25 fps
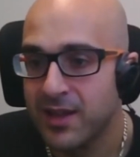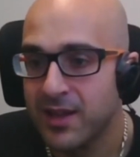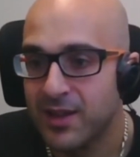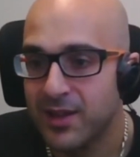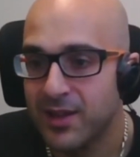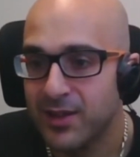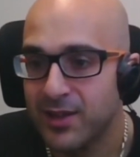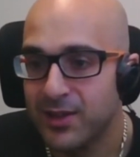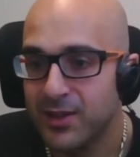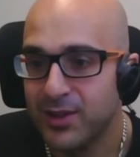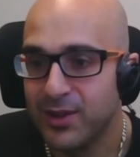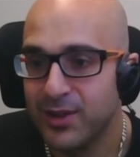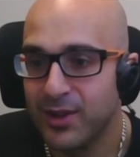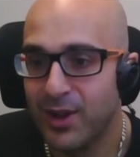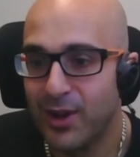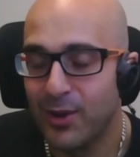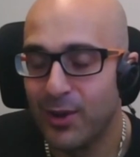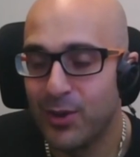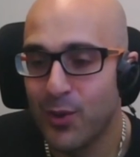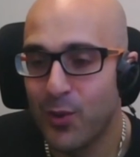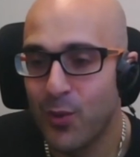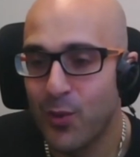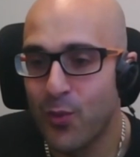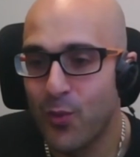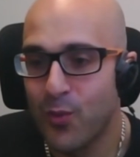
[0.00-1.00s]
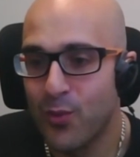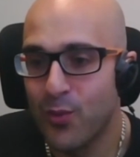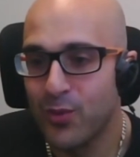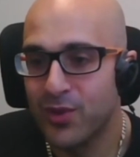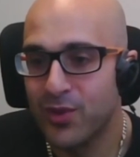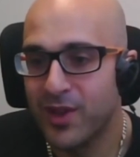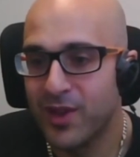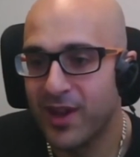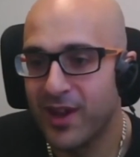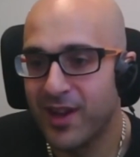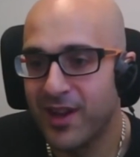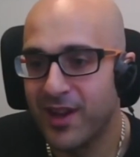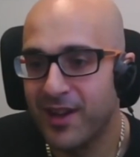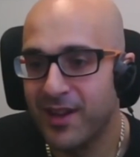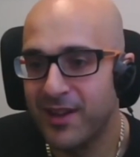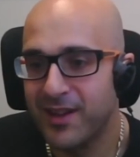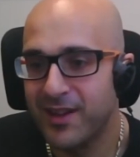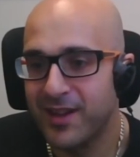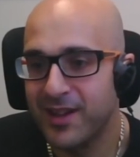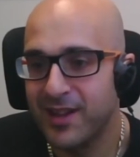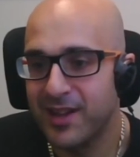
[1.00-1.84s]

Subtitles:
you know, the